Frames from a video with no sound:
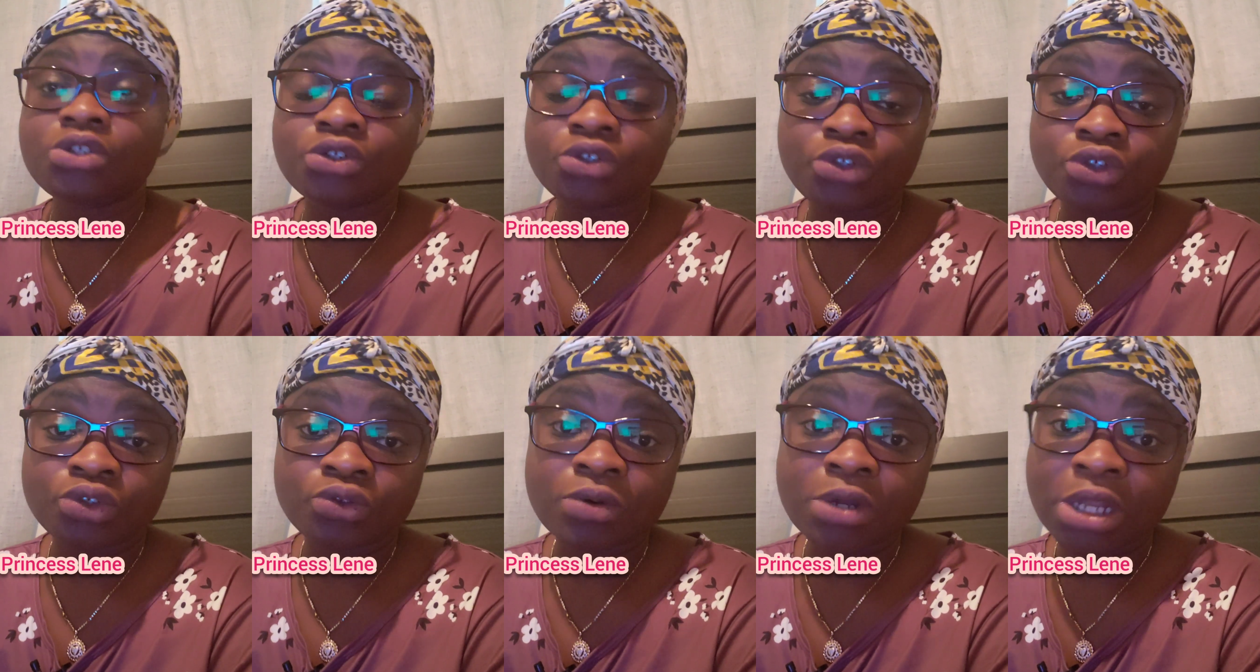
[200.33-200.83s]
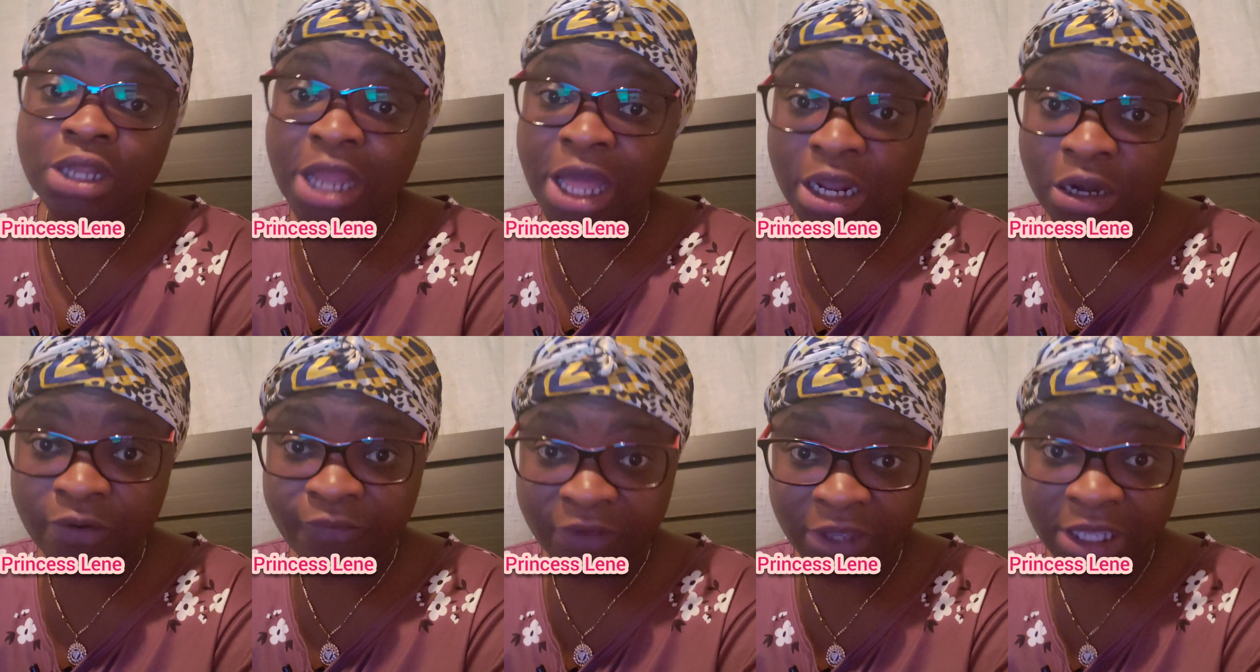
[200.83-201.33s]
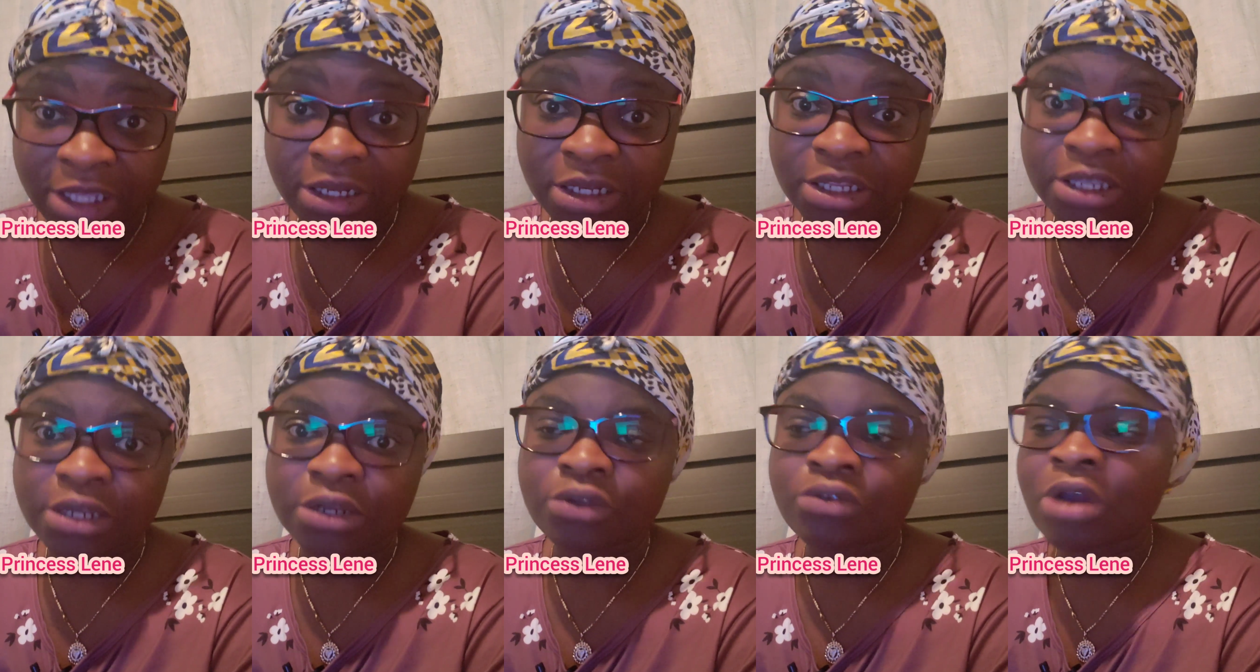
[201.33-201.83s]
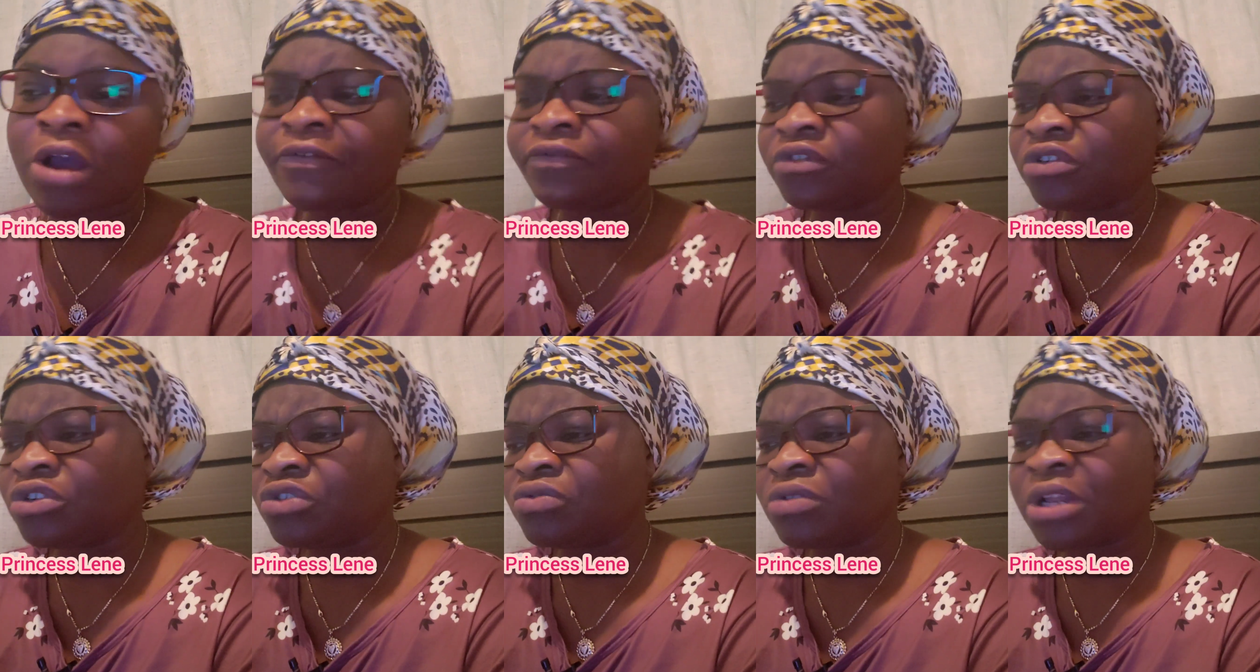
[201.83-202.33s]
to do a lot of healing. You
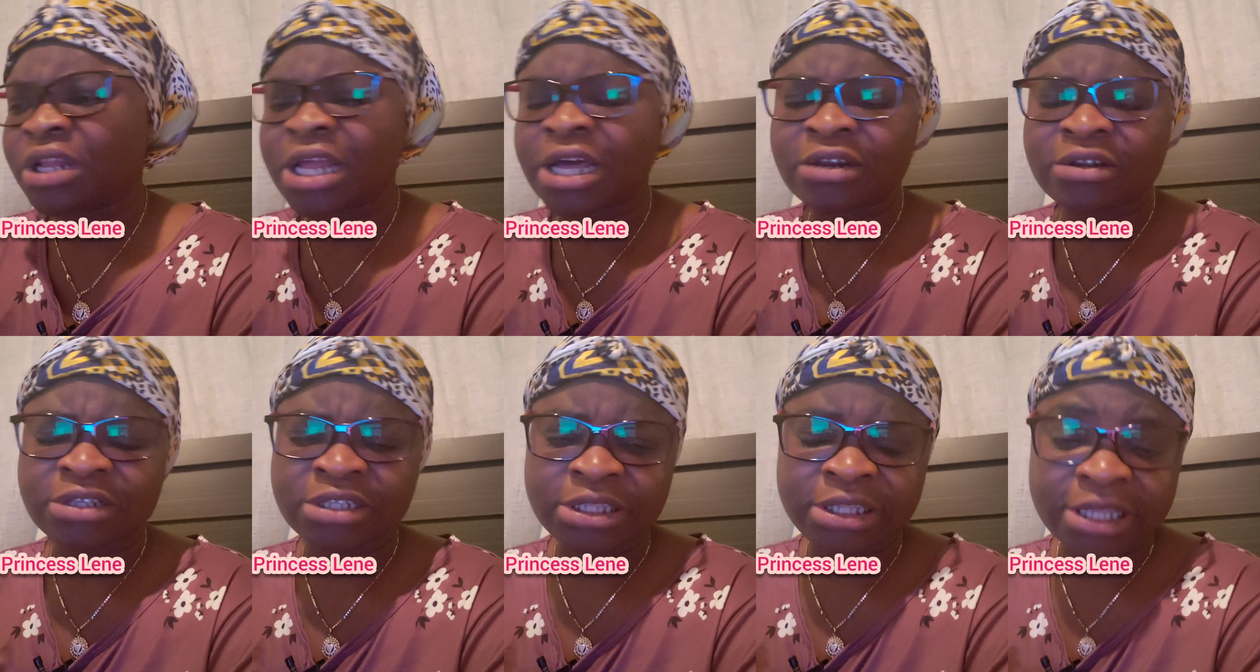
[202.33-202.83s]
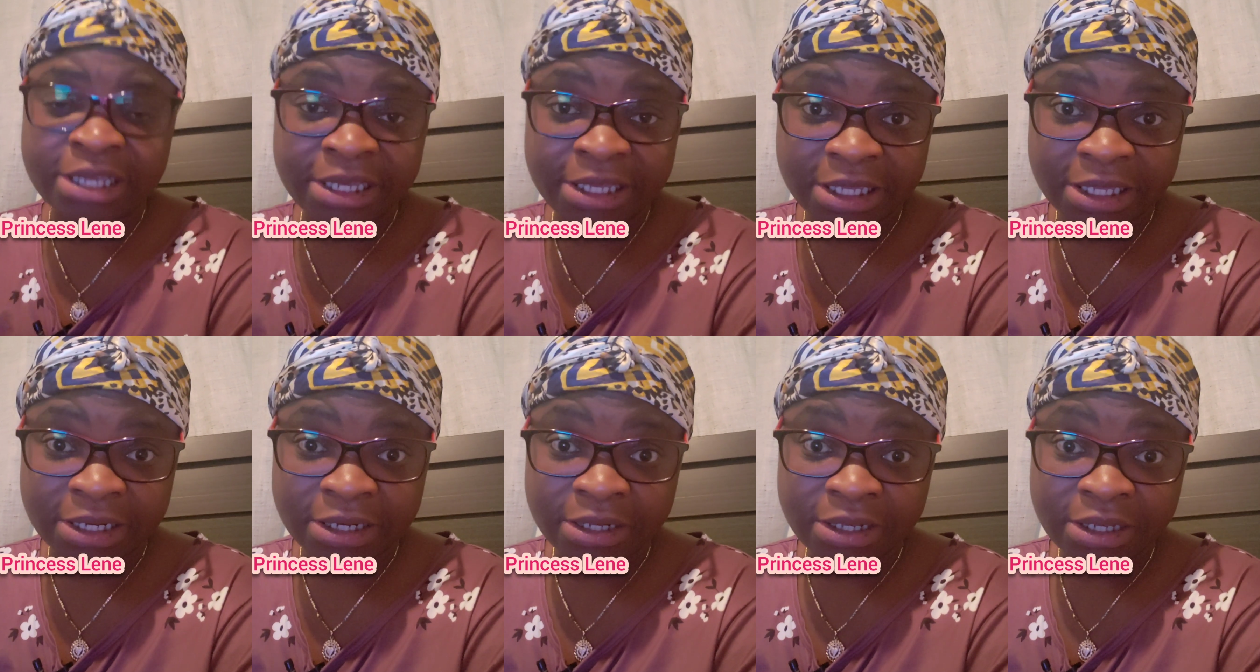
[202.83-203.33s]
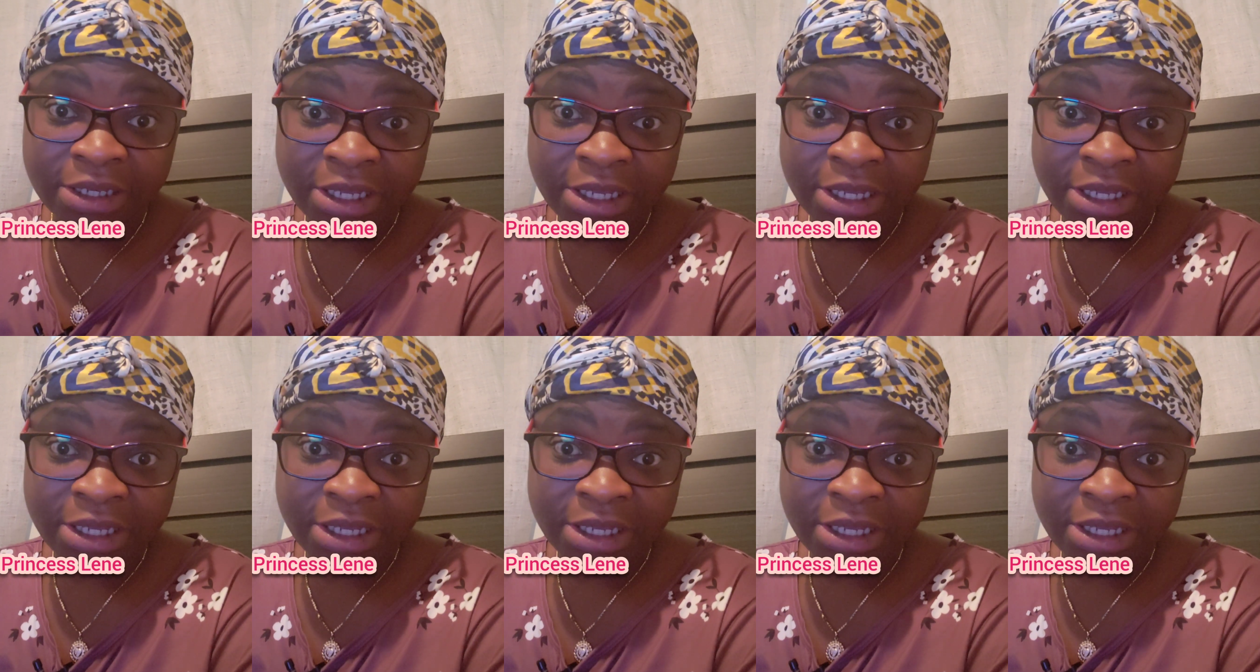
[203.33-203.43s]
have to do a lot of digging.